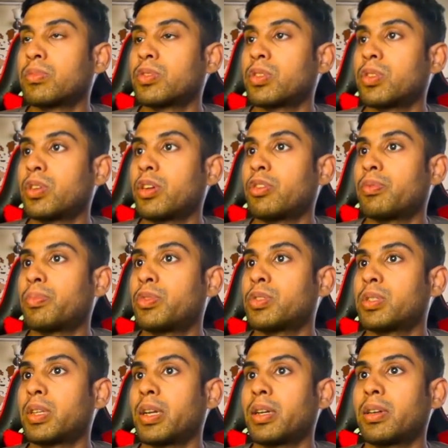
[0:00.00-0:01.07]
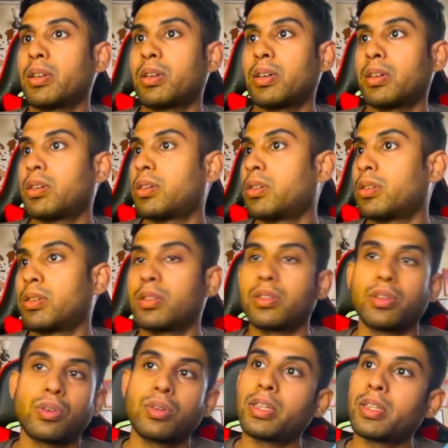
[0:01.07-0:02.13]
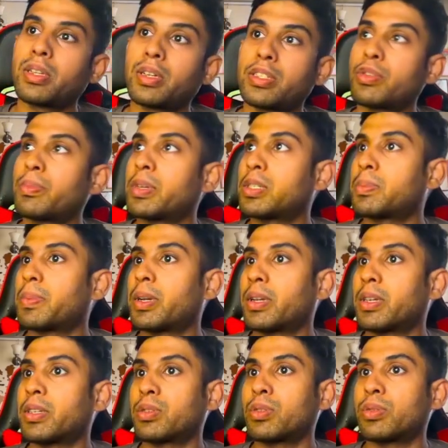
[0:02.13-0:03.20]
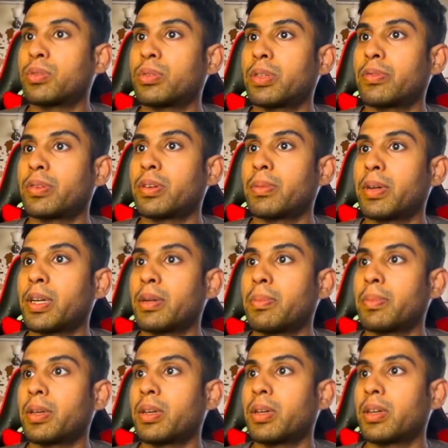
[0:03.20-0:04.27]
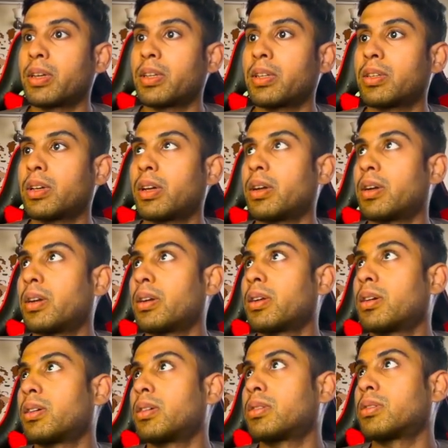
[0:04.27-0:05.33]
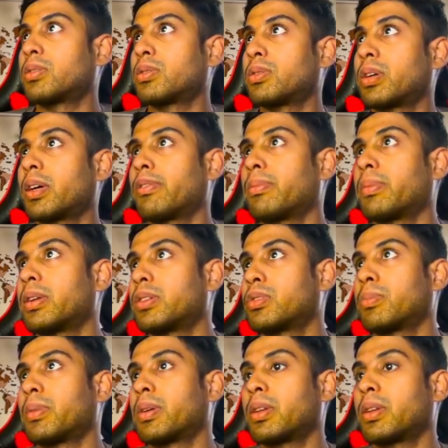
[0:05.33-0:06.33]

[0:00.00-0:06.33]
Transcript: So now post that, only the resume is pending, so it will remind me again. And so I have my resume.